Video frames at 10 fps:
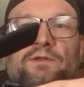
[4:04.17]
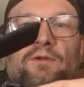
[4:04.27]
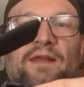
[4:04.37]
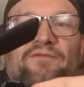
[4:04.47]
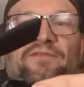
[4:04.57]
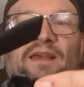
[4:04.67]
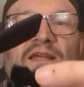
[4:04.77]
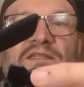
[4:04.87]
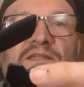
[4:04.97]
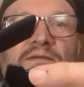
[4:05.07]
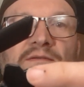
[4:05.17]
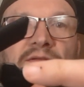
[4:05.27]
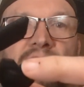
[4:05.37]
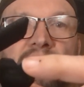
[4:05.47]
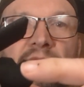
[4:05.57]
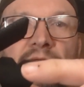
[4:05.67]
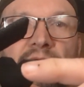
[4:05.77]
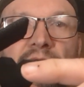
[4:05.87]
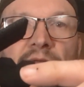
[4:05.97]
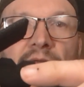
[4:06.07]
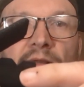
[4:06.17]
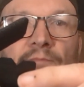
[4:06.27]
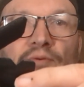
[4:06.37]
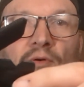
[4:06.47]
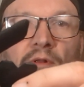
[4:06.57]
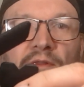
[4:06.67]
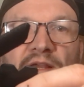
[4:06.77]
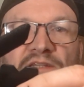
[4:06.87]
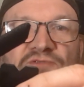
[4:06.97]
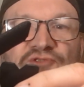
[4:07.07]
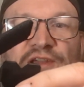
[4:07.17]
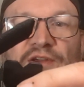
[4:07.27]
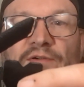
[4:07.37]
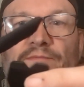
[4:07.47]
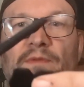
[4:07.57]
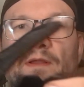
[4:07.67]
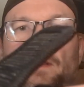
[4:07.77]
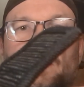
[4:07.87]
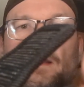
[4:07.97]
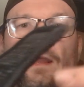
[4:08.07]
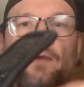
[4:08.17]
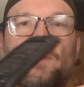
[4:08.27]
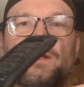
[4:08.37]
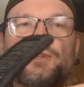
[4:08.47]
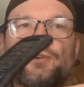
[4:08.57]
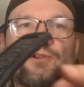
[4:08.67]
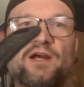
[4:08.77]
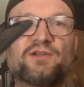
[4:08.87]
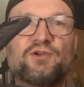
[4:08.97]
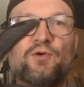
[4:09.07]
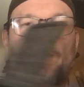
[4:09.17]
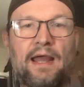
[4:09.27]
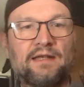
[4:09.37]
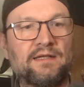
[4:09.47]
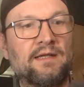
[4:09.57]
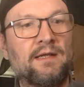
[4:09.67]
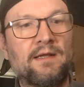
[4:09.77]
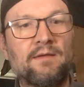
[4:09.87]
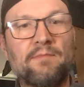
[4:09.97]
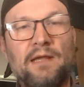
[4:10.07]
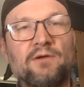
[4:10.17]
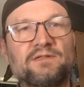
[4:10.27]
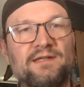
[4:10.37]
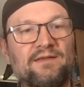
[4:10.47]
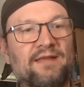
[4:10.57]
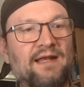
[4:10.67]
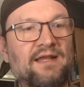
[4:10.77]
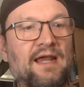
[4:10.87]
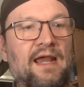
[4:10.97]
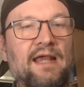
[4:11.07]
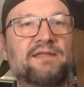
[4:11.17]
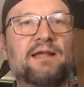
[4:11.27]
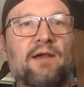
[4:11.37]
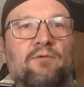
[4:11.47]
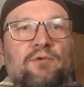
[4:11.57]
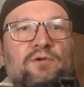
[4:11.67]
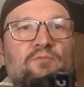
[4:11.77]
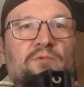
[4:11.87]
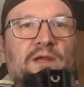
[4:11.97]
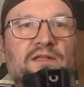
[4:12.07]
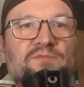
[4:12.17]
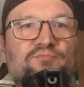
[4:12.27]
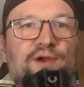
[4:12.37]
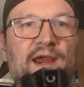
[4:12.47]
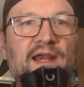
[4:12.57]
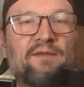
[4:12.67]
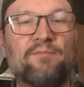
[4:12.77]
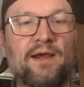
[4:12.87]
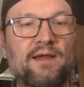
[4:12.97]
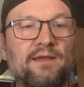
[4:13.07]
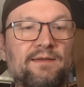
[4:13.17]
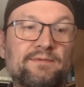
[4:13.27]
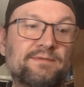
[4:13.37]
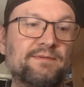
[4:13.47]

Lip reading: you lift this and pull this trigger. And we should not do that because in that case, I would get sprayed by